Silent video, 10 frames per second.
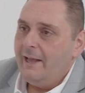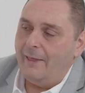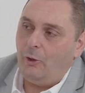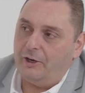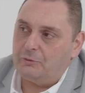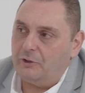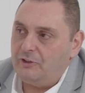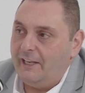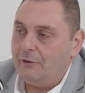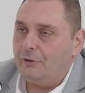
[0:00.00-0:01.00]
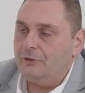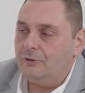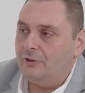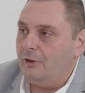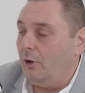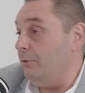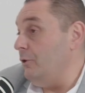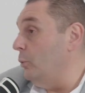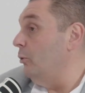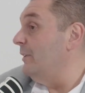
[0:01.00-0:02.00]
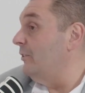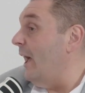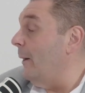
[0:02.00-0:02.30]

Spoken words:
and not expressing interest, because often you will miss out.